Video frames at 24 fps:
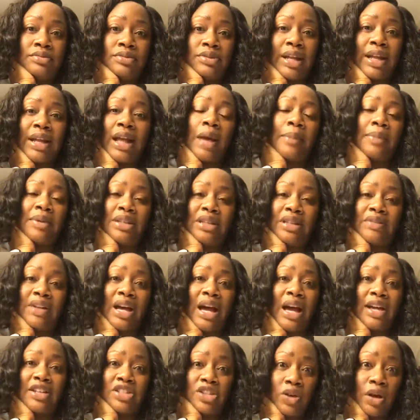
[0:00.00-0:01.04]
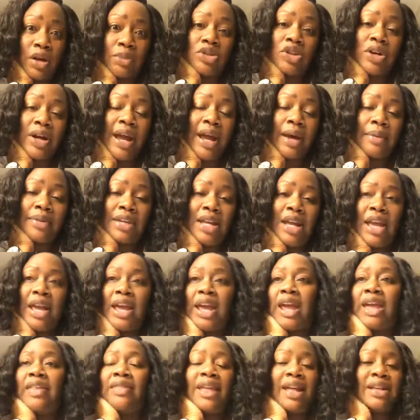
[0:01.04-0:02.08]
Like, I believe God, so I'm trapped.
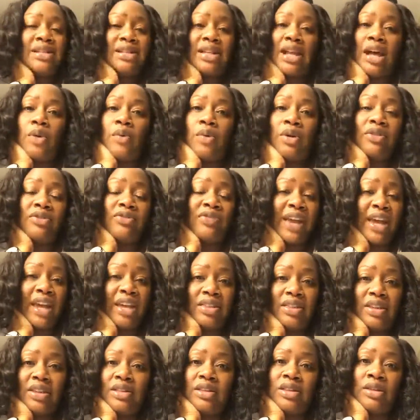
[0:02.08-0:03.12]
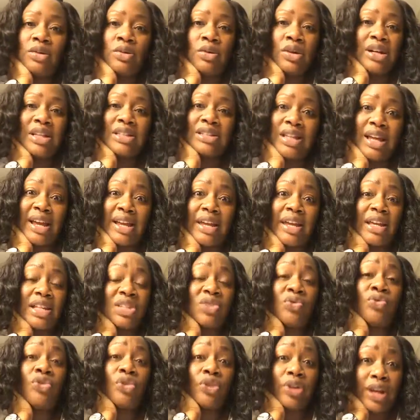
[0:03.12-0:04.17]
And that's not what faith in the Lord is like.
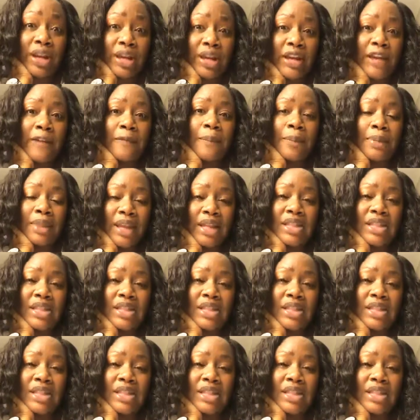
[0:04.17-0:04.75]
It's freeing.